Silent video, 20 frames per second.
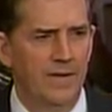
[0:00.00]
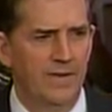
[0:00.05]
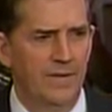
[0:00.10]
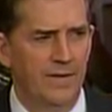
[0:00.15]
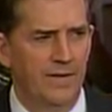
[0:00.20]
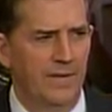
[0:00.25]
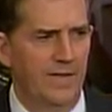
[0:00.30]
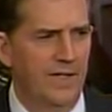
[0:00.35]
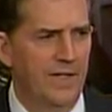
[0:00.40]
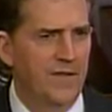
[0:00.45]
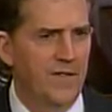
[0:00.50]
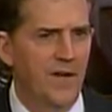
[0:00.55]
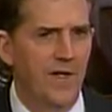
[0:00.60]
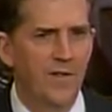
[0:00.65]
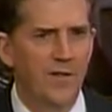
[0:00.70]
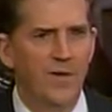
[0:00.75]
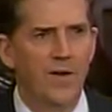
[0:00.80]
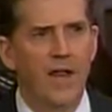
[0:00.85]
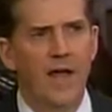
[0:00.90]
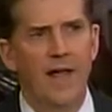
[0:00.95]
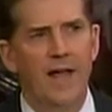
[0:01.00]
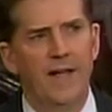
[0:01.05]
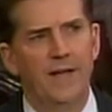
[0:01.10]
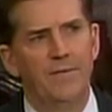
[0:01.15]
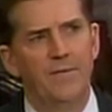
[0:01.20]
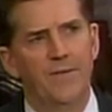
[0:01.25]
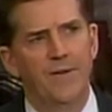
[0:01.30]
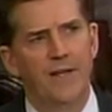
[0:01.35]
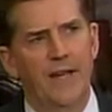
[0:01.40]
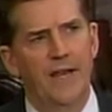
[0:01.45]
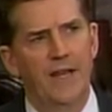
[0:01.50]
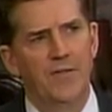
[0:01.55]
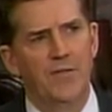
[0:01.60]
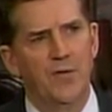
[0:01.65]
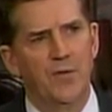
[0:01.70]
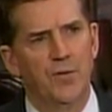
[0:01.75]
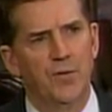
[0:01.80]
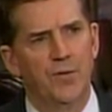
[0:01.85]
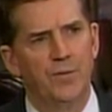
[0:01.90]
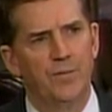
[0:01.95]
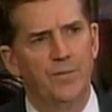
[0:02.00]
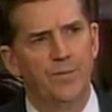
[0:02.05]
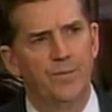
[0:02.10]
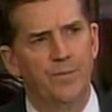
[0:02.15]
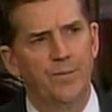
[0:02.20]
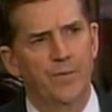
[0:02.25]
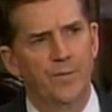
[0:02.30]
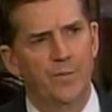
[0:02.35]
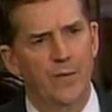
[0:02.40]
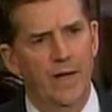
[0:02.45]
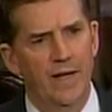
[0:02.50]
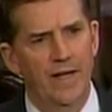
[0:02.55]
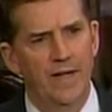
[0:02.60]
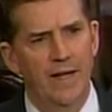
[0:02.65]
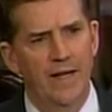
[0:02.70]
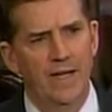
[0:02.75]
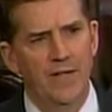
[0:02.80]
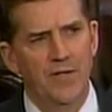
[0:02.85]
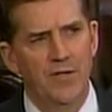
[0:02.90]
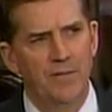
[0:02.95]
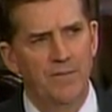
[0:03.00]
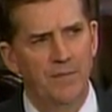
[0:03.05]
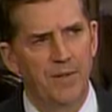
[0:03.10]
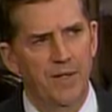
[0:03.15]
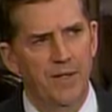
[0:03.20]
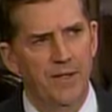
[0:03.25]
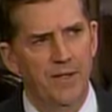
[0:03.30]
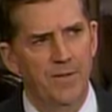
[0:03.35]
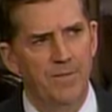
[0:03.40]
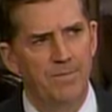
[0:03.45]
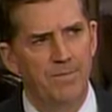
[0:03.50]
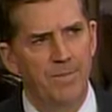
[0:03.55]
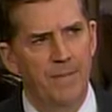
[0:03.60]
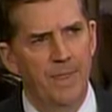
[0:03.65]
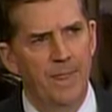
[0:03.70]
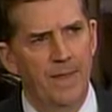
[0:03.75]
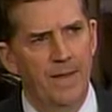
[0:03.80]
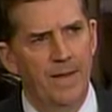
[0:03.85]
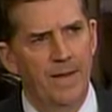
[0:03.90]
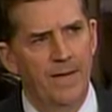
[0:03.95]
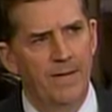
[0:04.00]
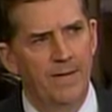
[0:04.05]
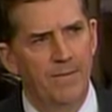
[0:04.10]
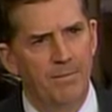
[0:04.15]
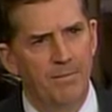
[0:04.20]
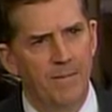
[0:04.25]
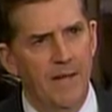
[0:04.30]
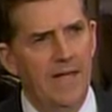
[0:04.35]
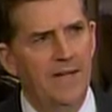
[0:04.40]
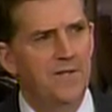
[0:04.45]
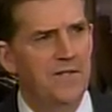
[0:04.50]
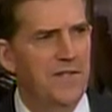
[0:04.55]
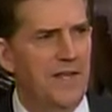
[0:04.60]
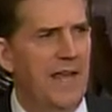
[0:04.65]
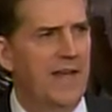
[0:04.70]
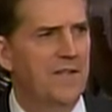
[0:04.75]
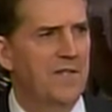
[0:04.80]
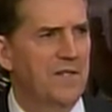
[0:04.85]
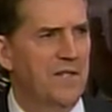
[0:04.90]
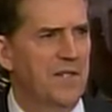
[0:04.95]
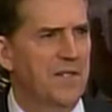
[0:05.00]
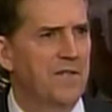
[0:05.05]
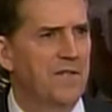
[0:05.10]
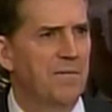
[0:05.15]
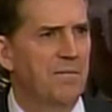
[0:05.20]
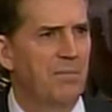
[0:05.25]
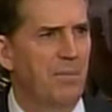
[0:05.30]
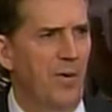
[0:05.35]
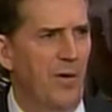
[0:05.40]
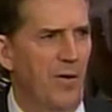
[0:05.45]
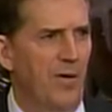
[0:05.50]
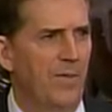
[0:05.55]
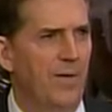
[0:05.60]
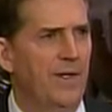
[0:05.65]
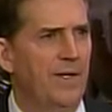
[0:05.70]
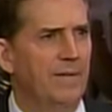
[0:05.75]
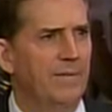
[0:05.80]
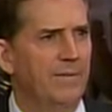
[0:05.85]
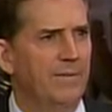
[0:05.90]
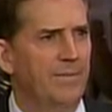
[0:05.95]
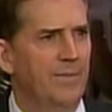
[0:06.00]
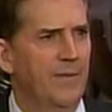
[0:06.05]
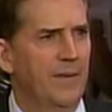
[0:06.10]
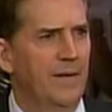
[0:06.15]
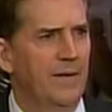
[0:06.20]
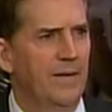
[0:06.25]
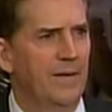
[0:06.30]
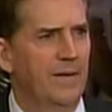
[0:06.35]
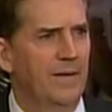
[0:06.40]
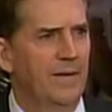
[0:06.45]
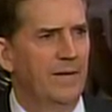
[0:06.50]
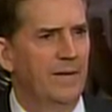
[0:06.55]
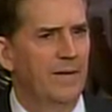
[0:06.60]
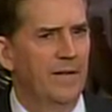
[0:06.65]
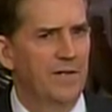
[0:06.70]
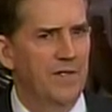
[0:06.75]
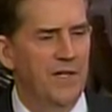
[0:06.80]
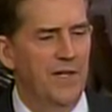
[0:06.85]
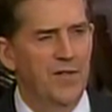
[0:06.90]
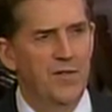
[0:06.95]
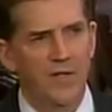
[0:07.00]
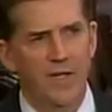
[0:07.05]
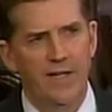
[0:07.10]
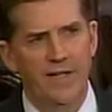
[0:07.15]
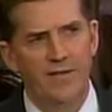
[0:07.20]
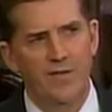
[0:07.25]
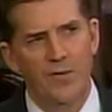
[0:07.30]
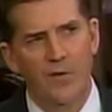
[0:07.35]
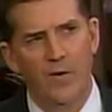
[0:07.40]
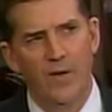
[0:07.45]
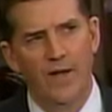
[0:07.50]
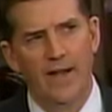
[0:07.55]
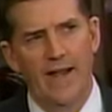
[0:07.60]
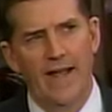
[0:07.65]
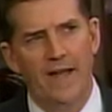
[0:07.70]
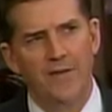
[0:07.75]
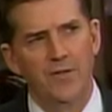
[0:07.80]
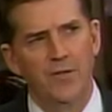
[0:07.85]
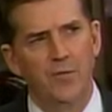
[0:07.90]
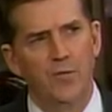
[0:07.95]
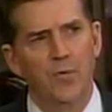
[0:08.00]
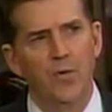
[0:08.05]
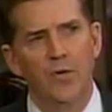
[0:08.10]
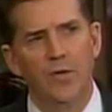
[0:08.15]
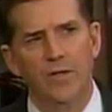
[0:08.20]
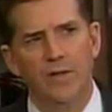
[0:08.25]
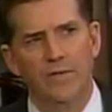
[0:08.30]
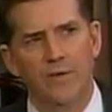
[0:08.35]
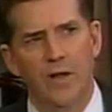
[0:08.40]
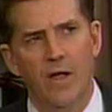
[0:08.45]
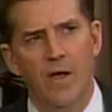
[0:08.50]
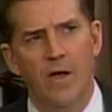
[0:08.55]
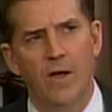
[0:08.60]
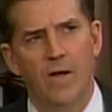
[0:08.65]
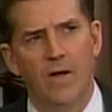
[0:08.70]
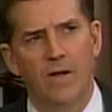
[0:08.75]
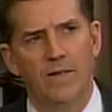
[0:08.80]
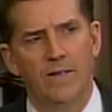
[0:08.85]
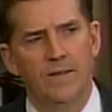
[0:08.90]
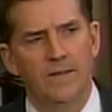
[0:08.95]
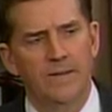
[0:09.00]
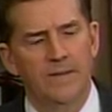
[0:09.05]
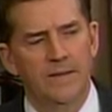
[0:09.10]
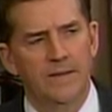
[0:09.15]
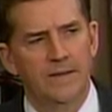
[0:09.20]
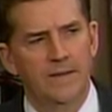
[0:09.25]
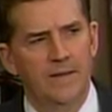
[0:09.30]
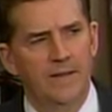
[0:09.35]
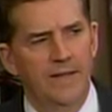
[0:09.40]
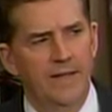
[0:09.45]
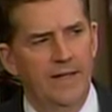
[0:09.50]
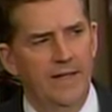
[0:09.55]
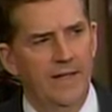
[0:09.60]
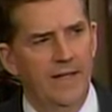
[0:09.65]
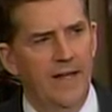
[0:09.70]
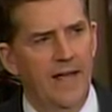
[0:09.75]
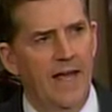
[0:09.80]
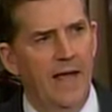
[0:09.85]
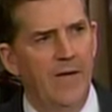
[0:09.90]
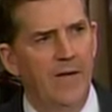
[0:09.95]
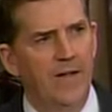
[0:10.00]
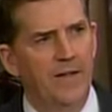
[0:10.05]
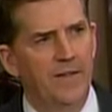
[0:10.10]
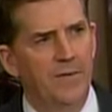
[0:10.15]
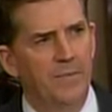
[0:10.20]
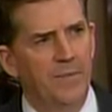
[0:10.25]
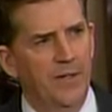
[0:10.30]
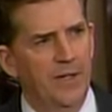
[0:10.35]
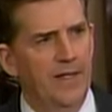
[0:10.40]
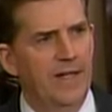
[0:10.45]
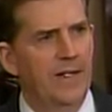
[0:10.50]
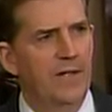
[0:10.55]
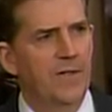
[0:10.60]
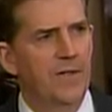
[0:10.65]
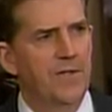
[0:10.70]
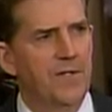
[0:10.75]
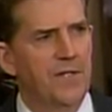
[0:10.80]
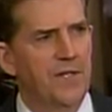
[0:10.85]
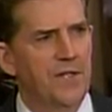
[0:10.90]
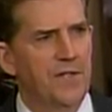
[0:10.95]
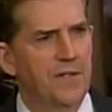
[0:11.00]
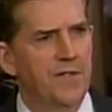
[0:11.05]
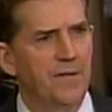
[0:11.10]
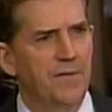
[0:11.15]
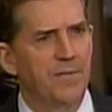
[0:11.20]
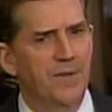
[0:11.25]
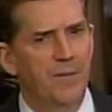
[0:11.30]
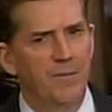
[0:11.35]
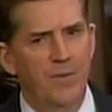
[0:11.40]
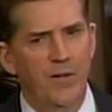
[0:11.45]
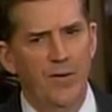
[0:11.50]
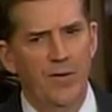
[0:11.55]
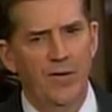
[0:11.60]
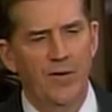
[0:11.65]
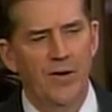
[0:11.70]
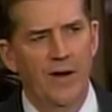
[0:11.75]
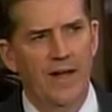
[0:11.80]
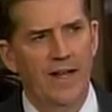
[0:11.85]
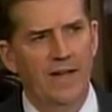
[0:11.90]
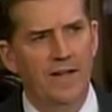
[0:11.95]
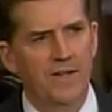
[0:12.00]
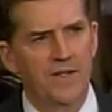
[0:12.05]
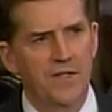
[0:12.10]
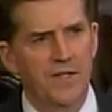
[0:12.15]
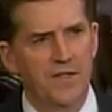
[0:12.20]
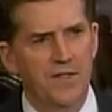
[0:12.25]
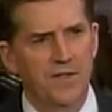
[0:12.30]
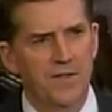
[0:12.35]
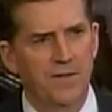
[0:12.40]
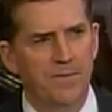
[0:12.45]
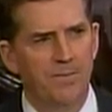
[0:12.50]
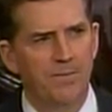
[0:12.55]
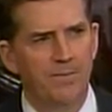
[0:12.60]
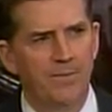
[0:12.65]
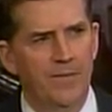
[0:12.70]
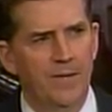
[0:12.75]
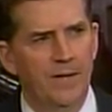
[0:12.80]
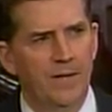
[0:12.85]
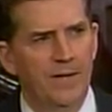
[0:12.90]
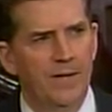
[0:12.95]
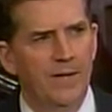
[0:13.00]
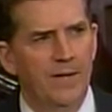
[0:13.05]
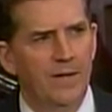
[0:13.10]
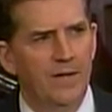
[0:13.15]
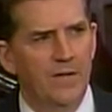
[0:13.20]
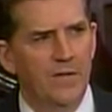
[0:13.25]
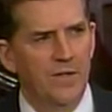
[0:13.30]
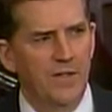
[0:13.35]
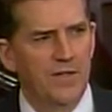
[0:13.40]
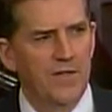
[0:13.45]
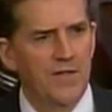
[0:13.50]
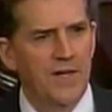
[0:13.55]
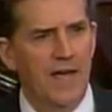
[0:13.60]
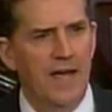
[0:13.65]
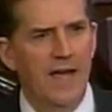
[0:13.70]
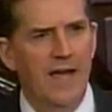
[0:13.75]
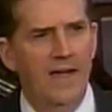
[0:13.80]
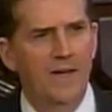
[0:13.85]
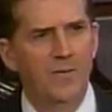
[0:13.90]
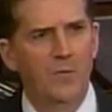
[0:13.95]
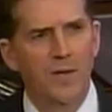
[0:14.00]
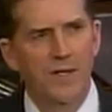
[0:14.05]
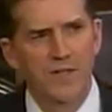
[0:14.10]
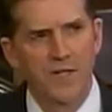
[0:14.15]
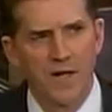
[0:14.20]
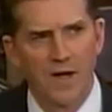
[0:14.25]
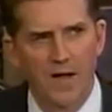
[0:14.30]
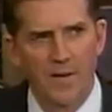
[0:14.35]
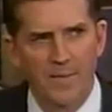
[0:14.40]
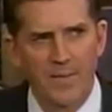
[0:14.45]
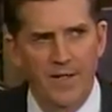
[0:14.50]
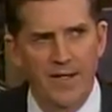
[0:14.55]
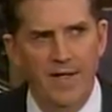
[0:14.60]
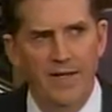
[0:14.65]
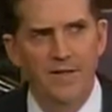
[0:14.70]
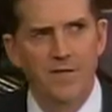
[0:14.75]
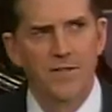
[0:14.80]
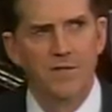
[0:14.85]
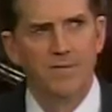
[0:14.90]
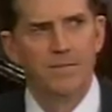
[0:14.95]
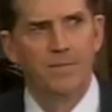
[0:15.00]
This underlying financial regulation bill makes that system permanent, essentially throwing out the rule of law and allowing the political system, the bureaucratic system, to decide which companies